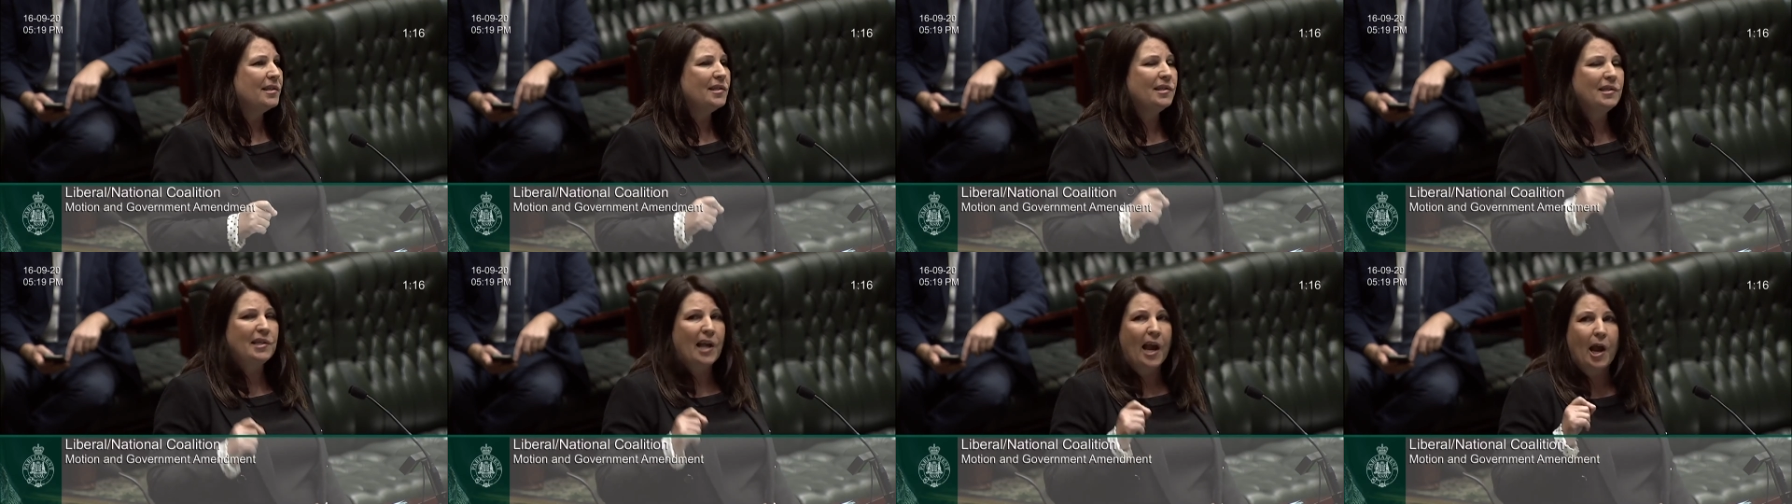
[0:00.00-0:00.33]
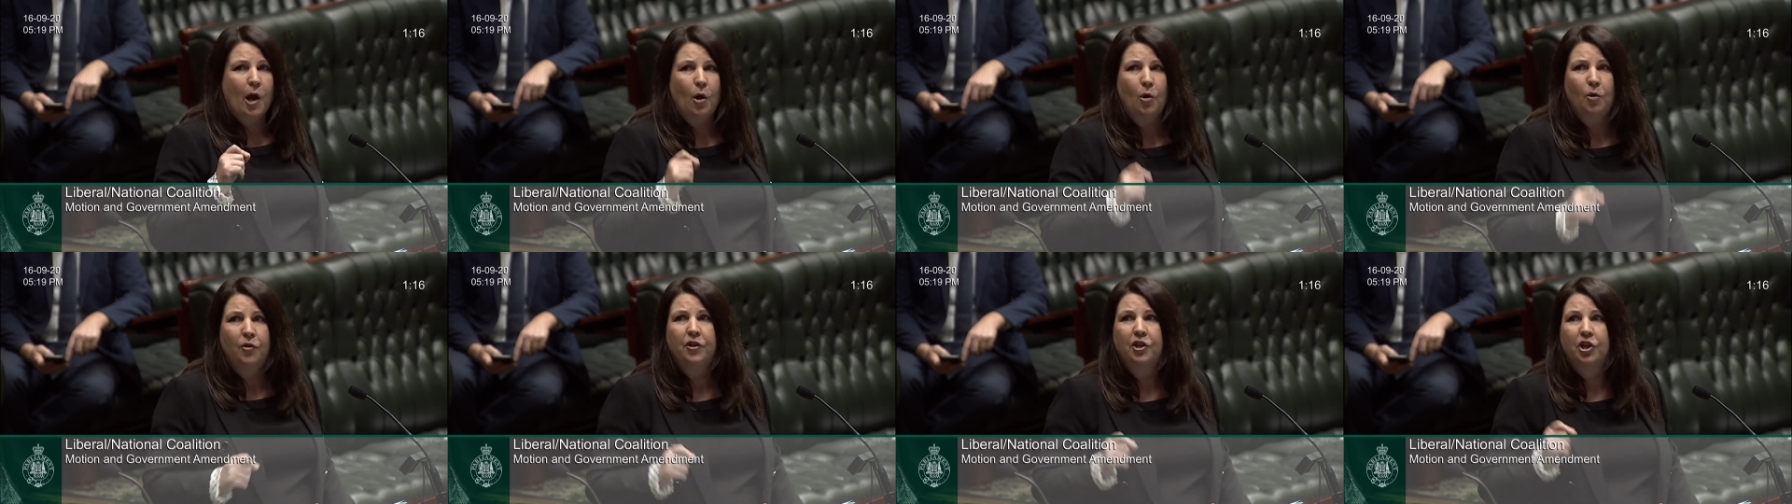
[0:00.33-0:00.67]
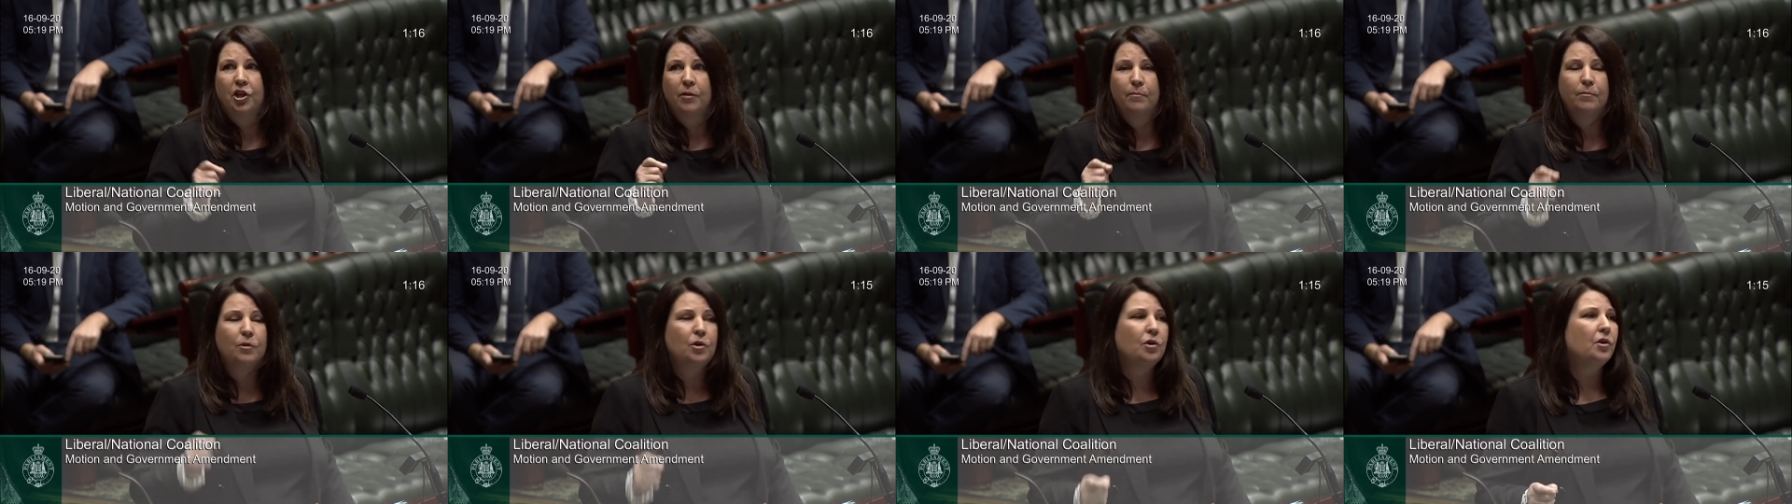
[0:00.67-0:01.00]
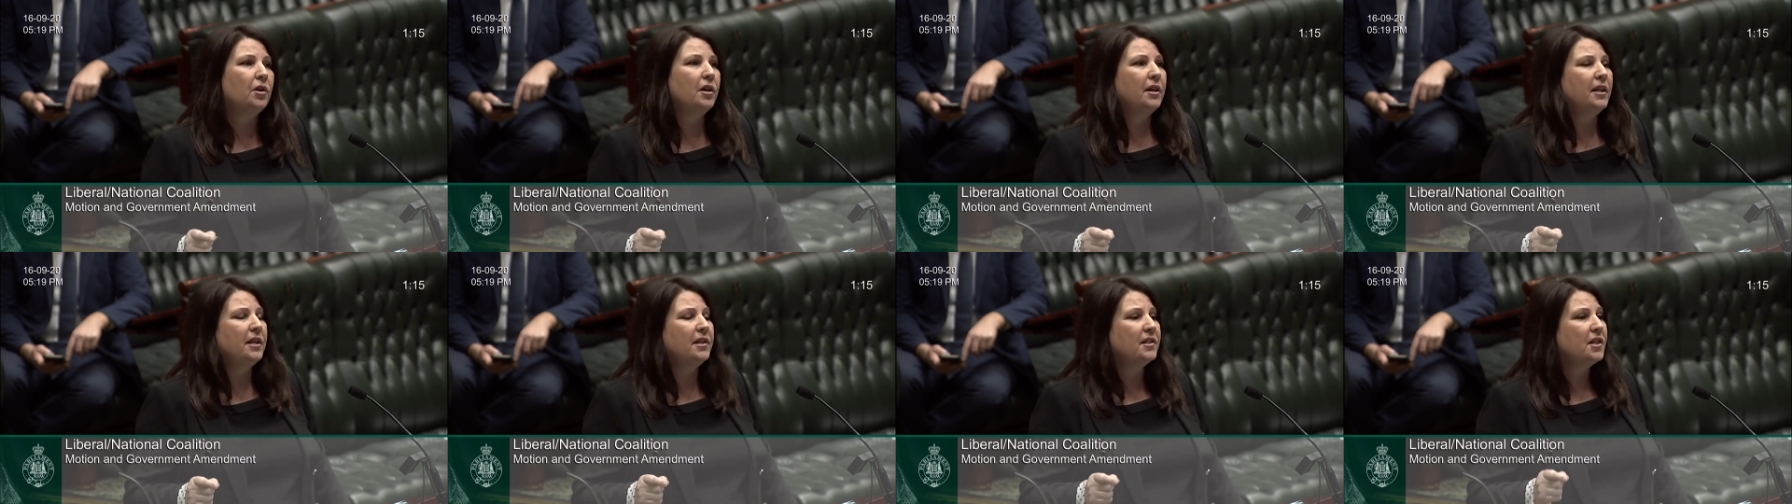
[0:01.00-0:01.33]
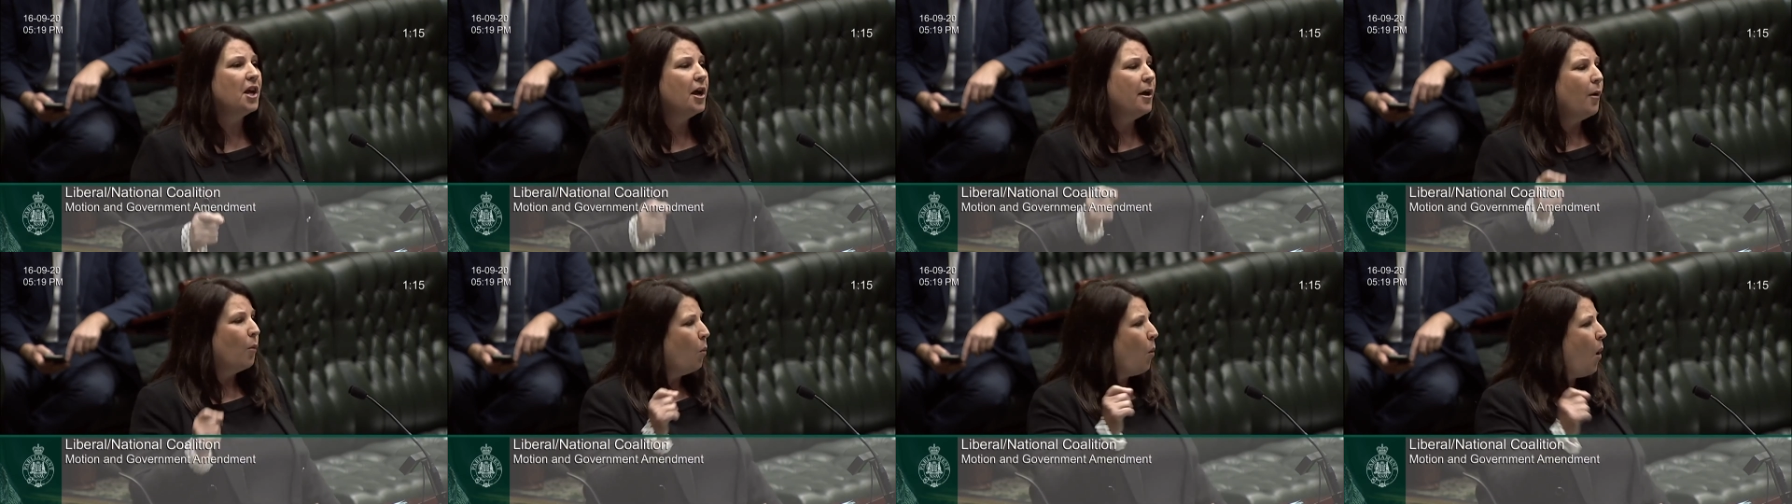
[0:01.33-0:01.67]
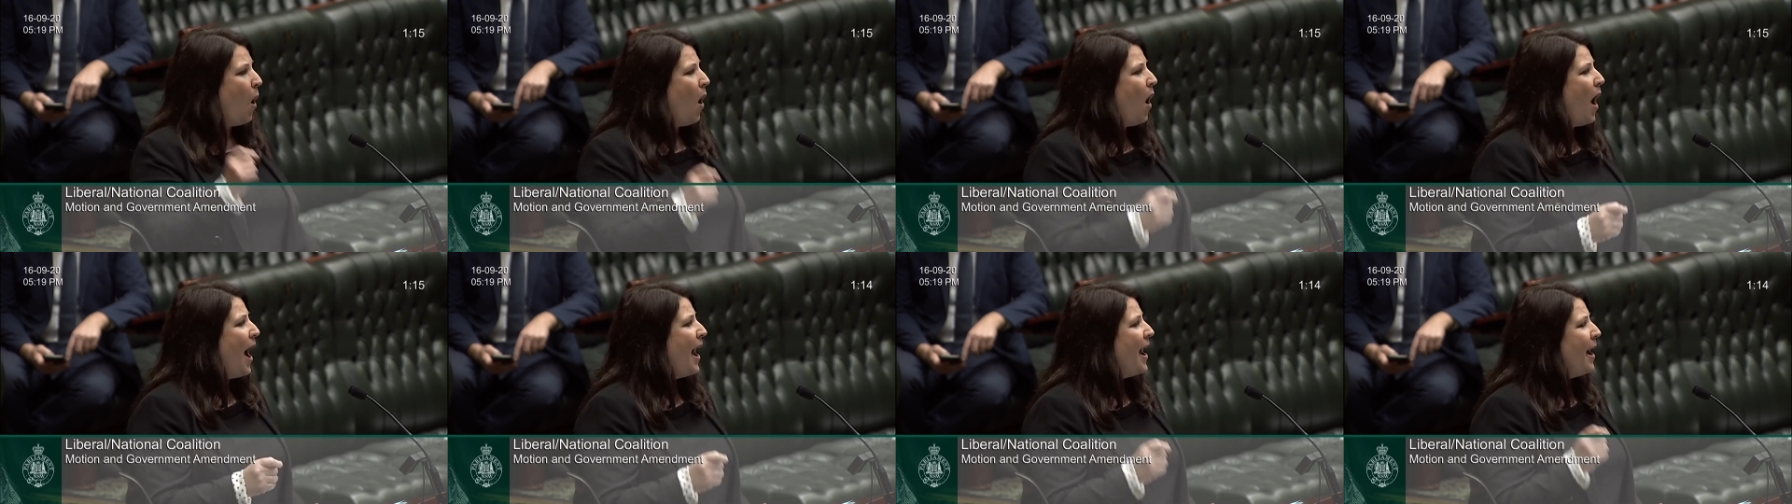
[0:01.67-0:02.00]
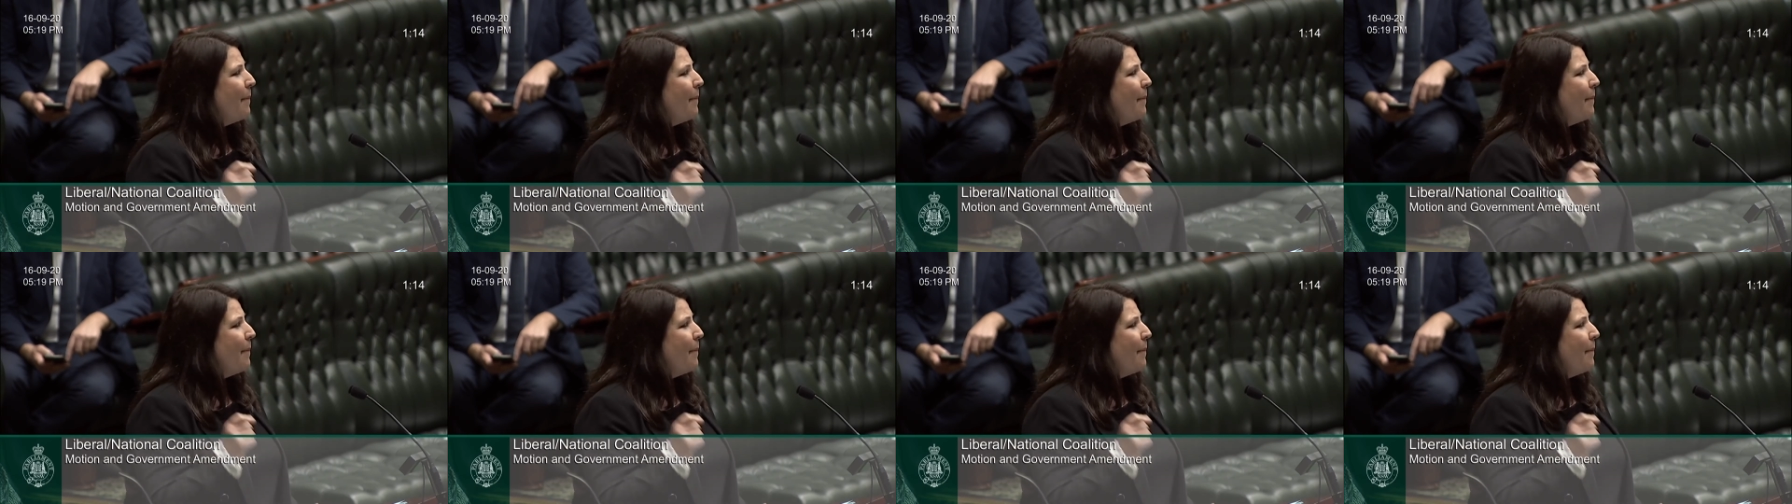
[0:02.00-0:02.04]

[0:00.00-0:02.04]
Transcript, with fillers: Tell the communities why